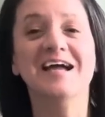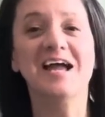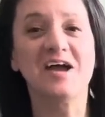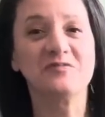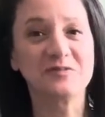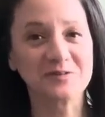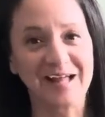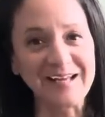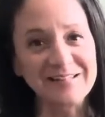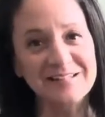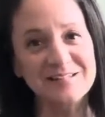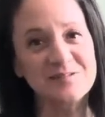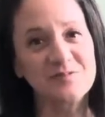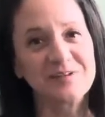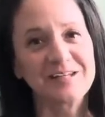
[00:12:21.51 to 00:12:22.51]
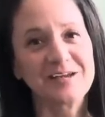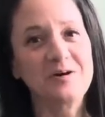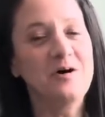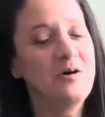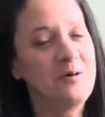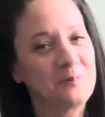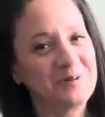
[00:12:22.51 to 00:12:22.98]
If you like this video,
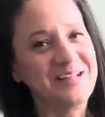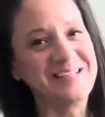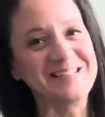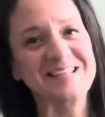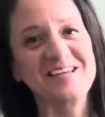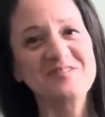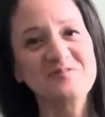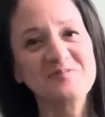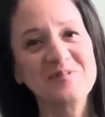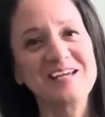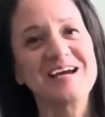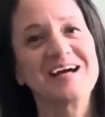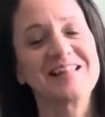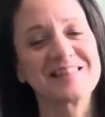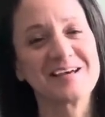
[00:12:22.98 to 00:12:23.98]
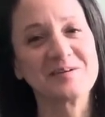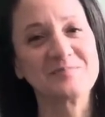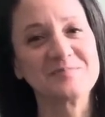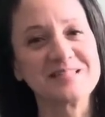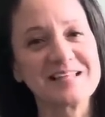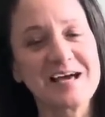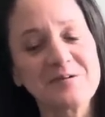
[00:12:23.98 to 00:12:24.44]
please give me a
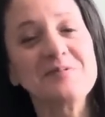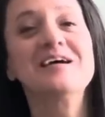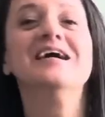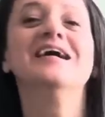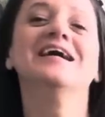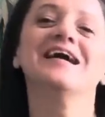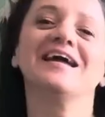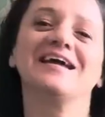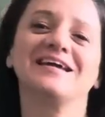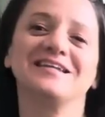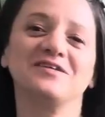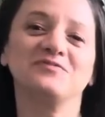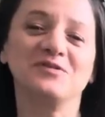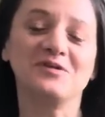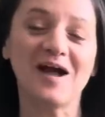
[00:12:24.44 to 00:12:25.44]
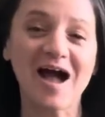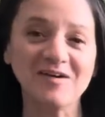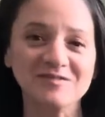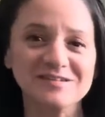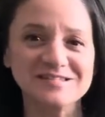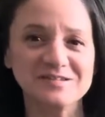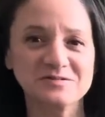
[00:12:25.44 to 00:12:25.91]
thumbs up. And if you
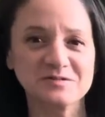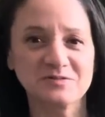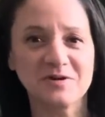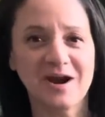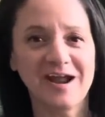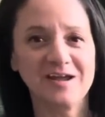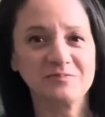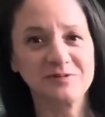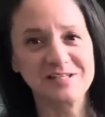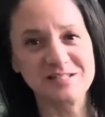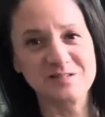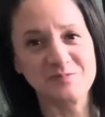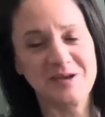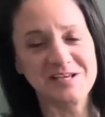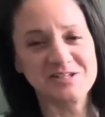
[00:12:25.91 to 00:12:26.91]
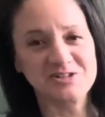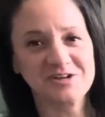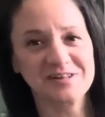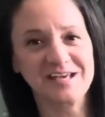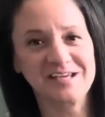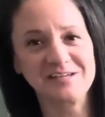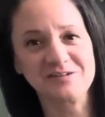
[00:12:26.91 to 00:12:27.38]
haven't subscribed, please make sure
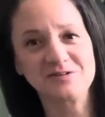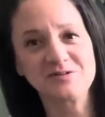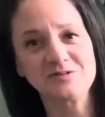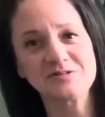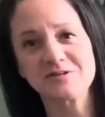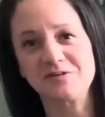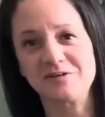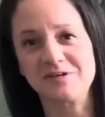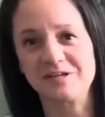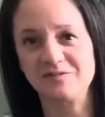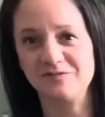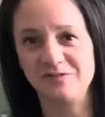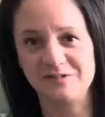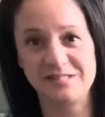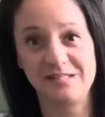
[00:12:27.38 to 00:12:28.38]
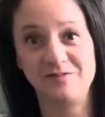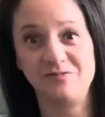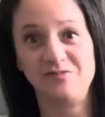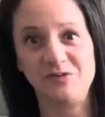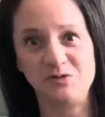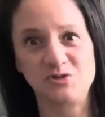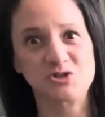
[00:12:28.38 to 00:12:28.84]
that you do so you can see
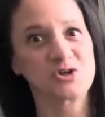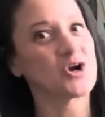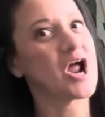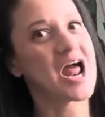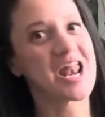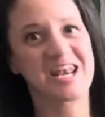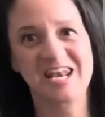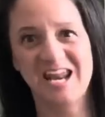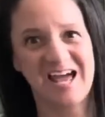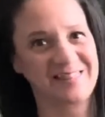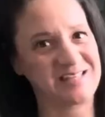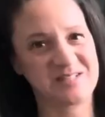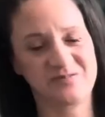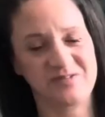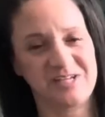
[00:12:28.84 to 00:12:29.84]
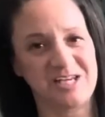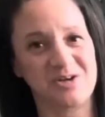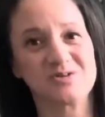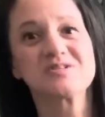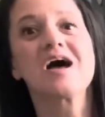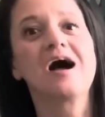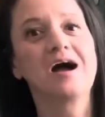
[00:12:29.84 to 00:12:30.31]
future, not these
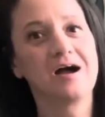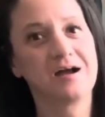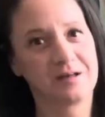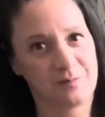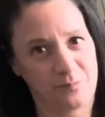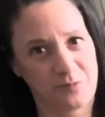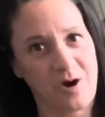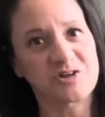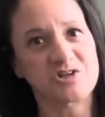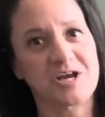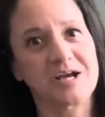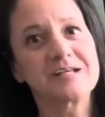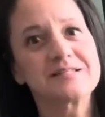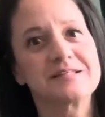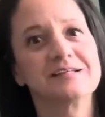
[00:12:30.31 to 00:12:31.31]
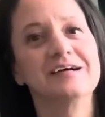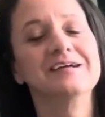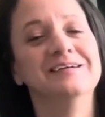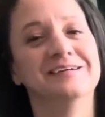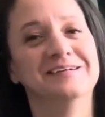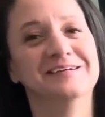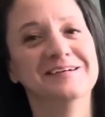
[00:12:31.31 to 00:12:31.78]
videos, projects.
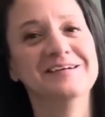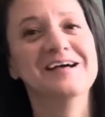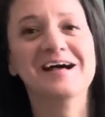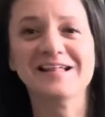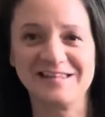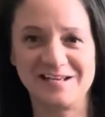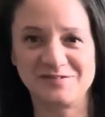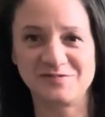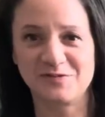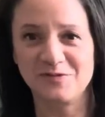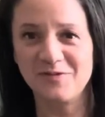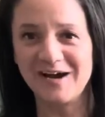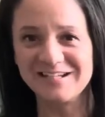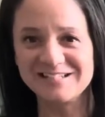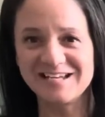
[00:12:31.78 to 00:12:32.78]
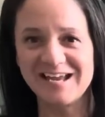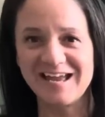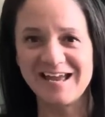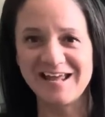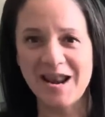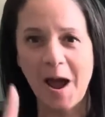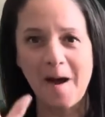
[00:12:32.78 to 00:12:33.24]
Thanks for
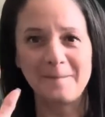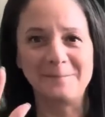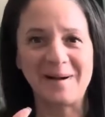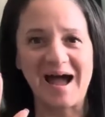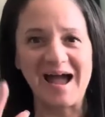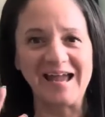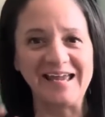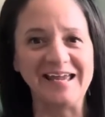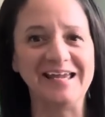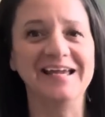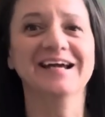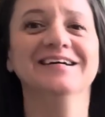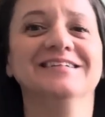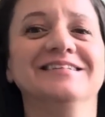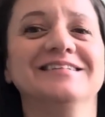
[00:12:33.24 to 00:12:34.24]
watching. Bye.